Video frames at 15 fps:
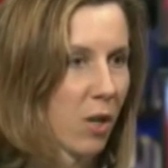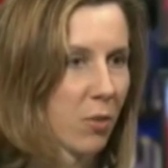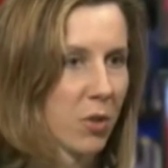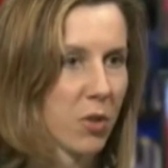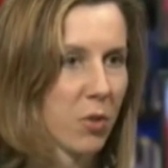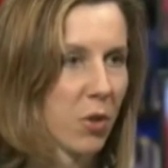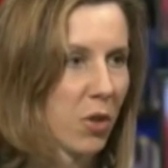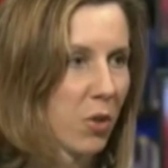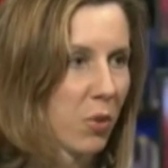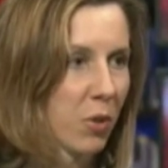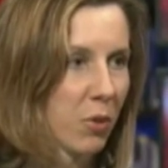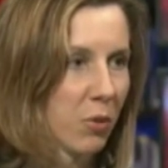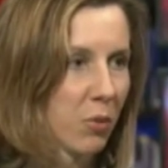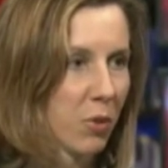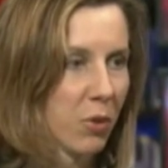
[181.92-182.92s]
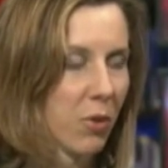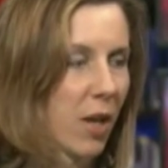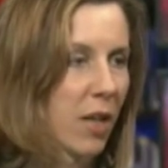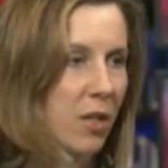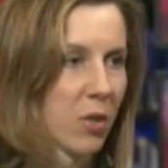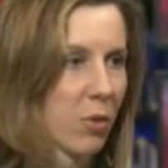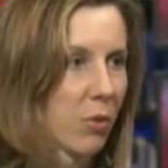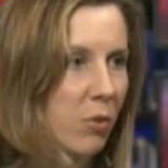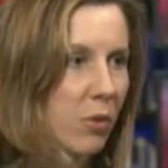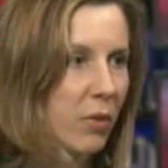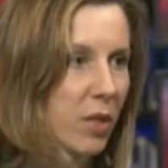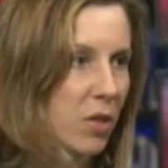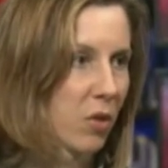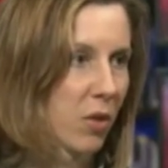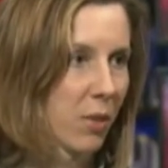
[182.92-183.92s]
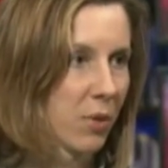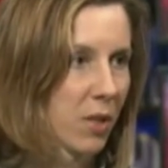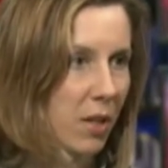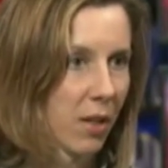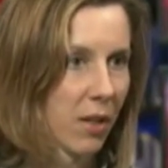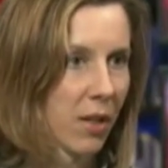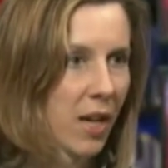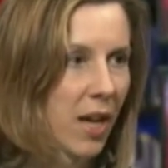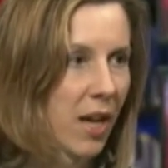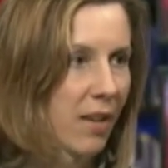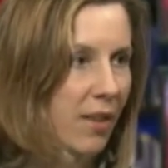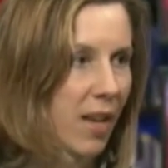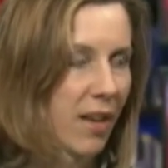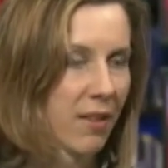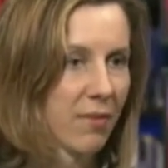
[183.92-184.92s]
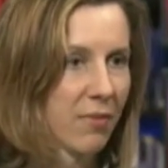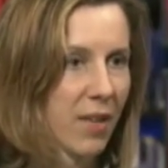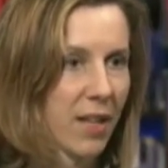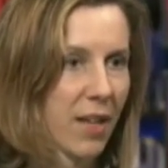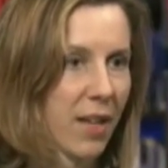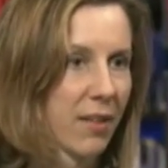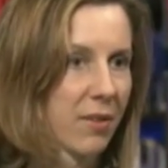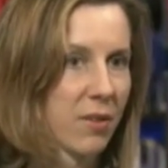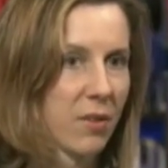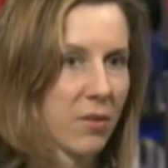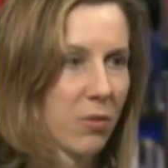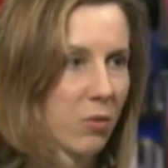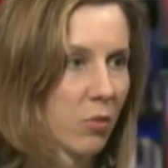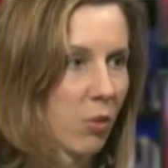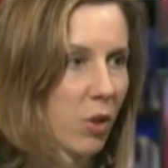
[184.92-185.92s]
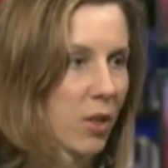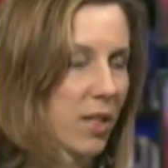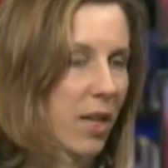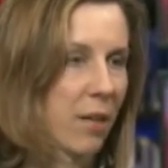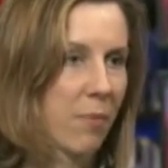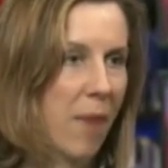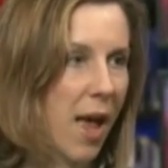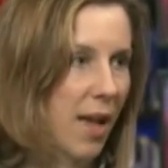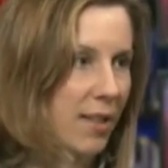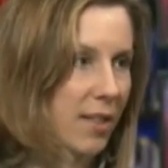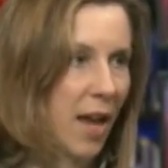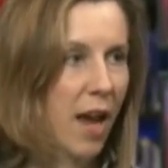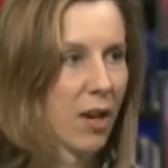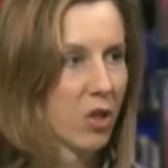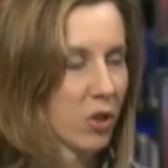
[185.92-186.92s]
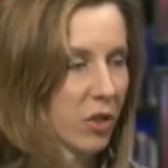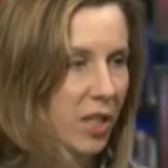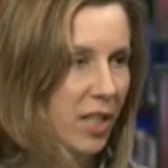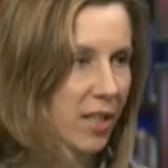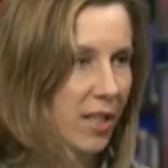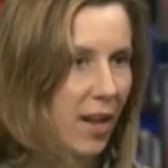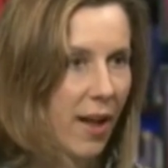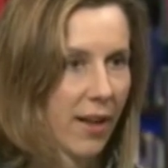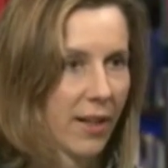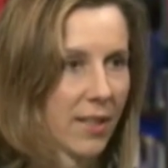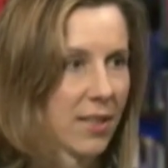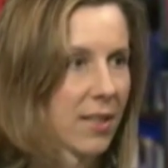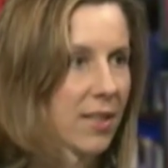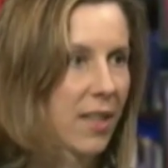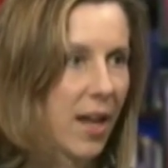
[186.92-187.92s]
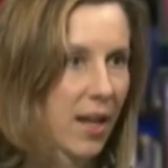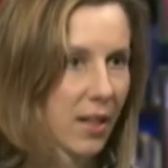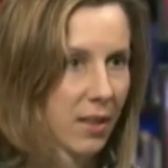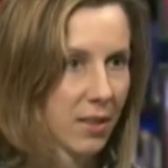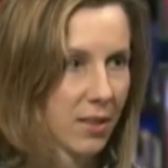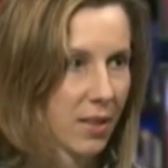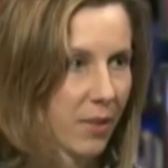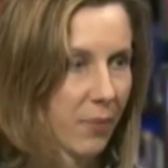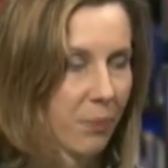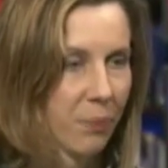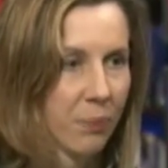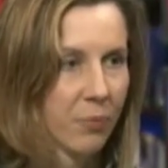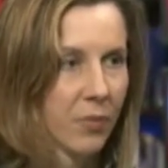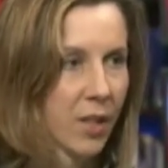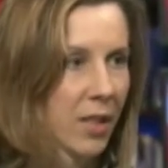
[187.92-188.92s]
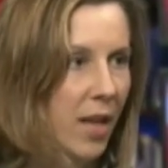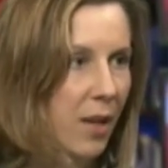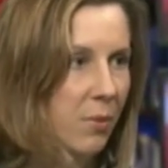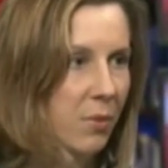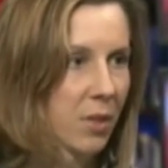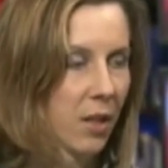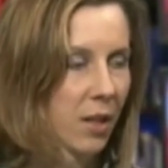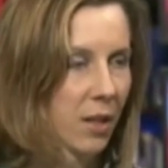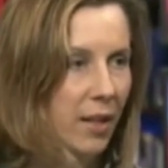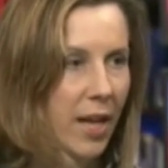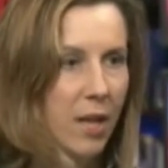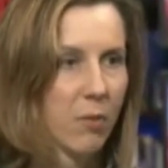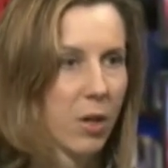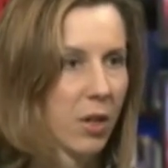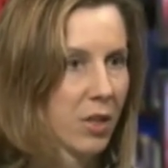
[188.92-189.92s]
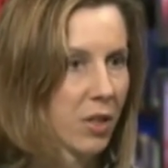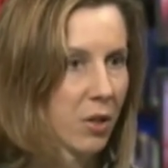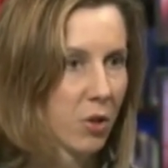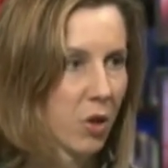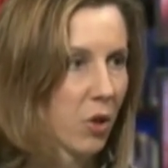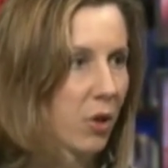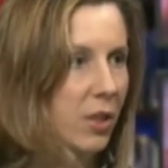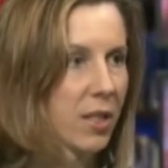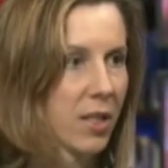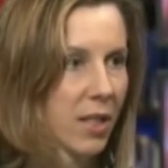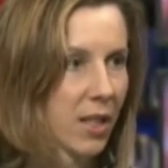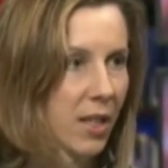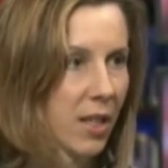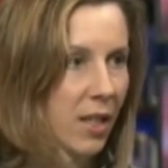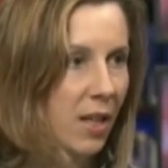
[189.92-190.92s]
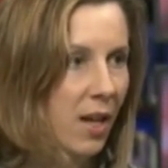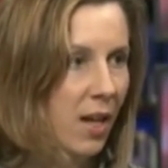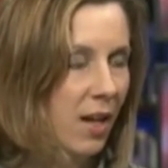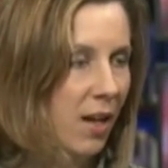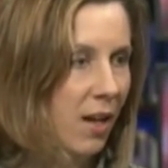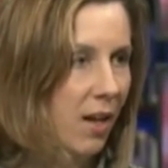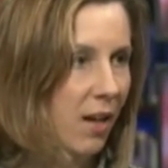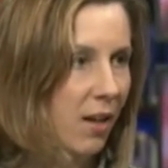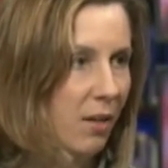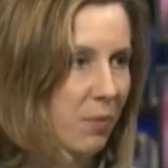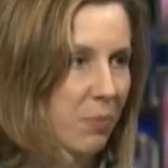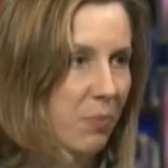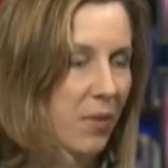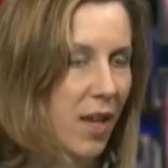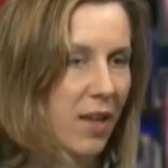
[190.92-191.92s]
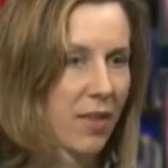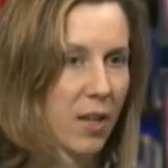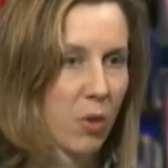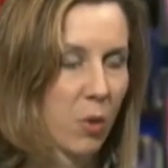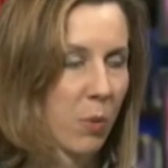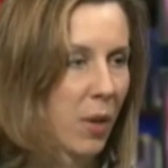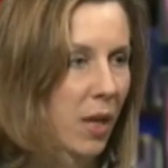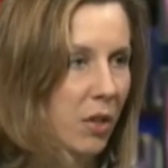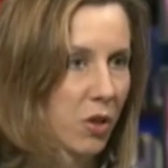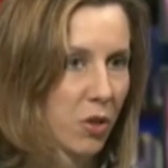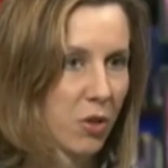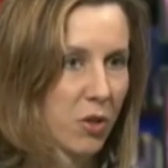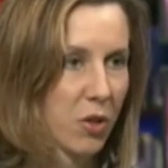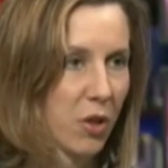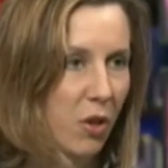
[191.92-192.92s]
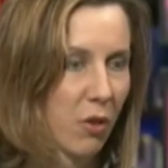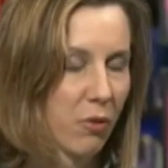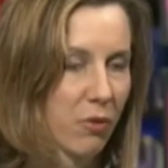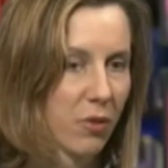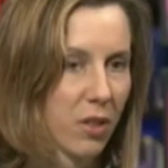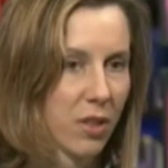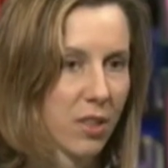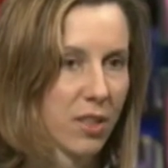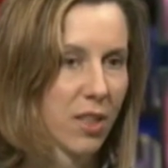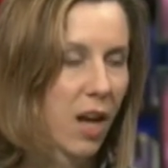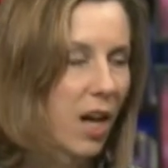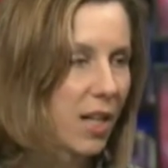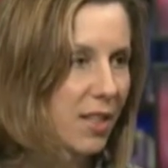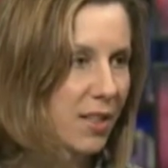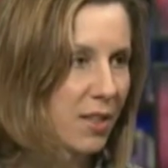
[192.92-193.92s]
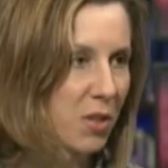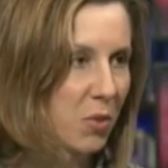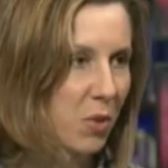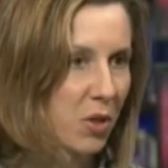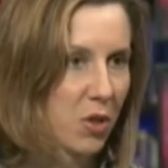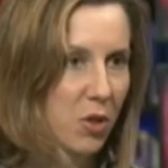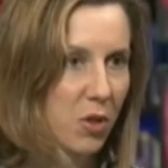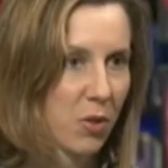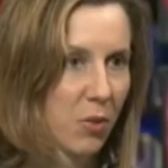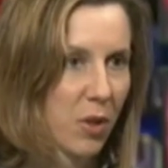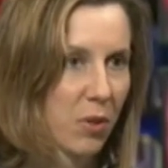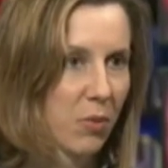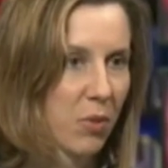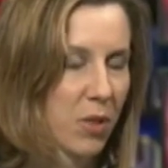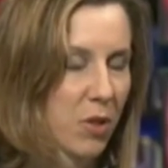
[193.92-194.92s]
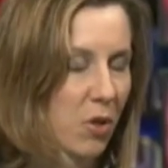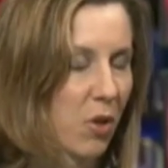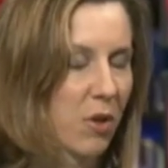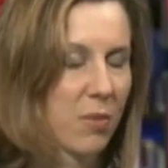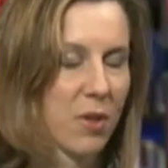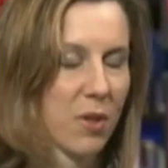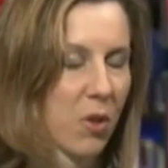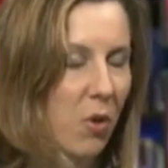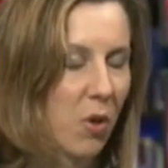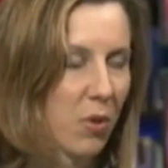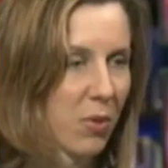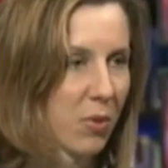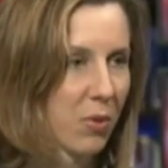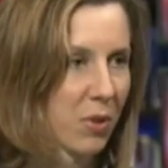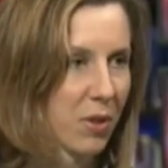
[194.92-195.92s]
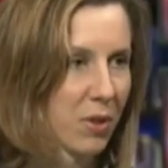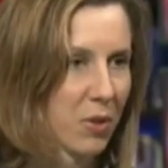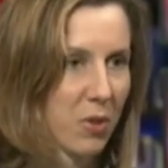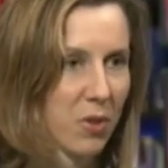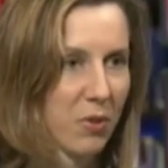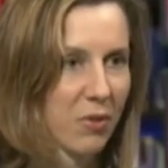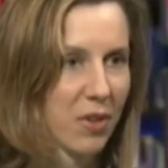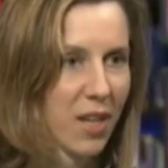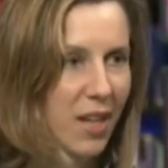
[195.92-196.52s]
almost what you would write into a movie script. They had words like mass casualty attack and cells, and named landmarks in New York City, and there were pictures of guns, which when we saw them in the courtroom were sort of